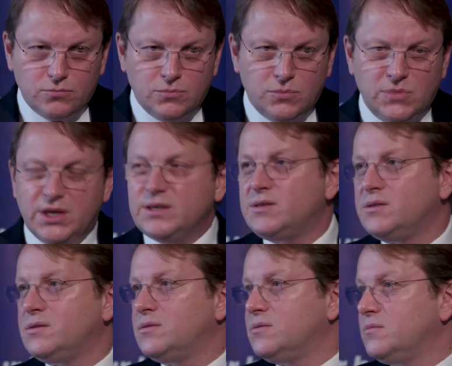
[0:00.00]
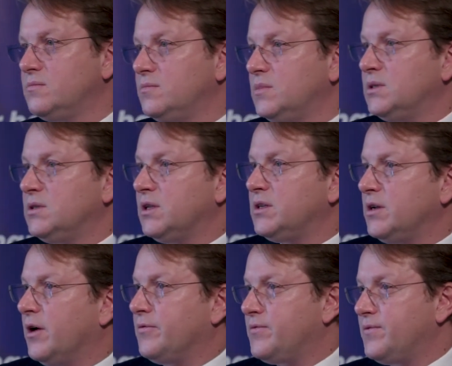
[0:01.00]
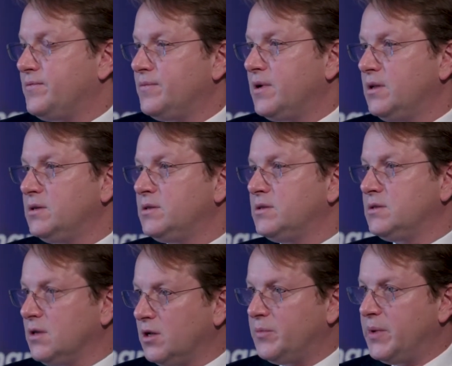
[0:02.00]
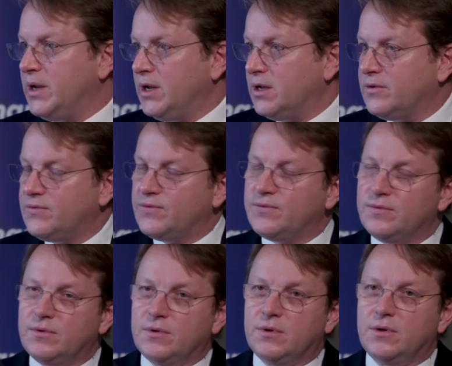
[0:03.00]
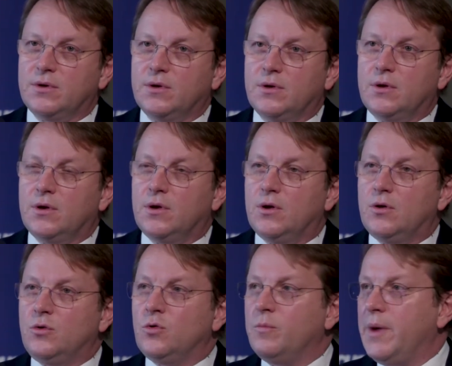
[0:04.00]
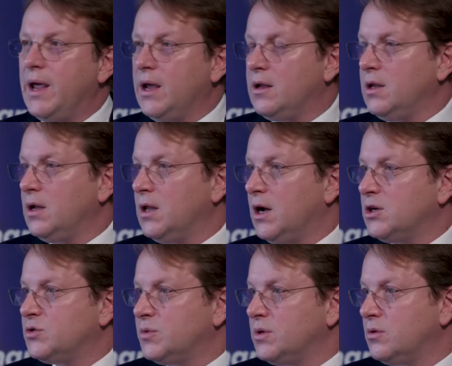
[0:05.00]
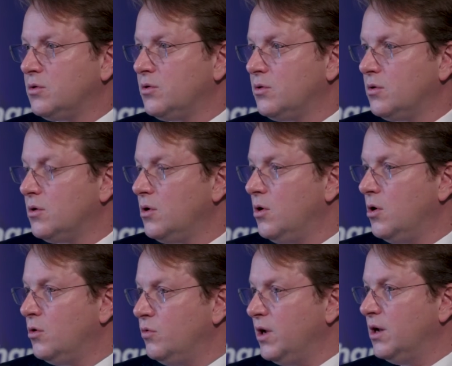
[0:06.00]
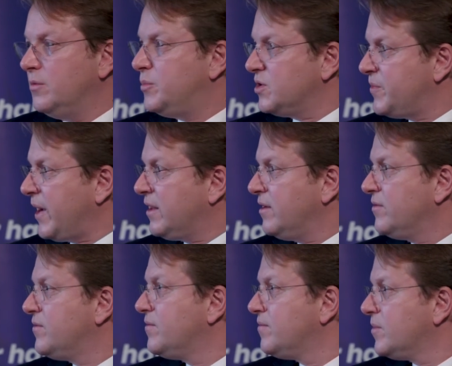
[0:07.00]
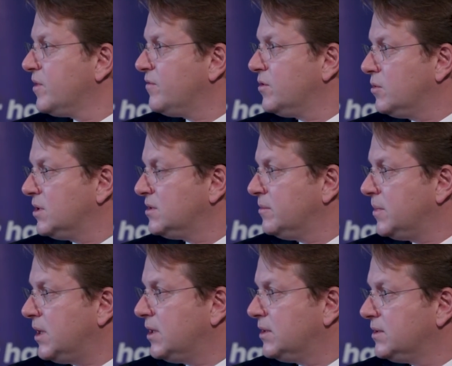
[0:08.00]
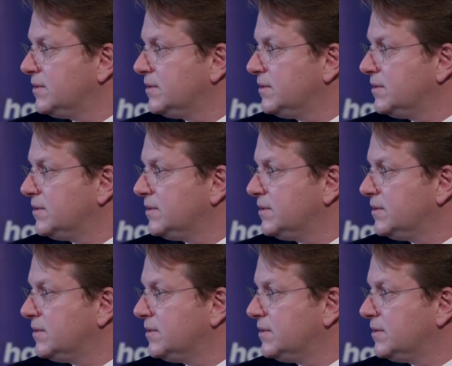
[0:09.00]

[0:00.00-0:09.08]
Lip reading: this is not enough, and this has not been enough to make the enlargement a real perspective for the Western Balkans.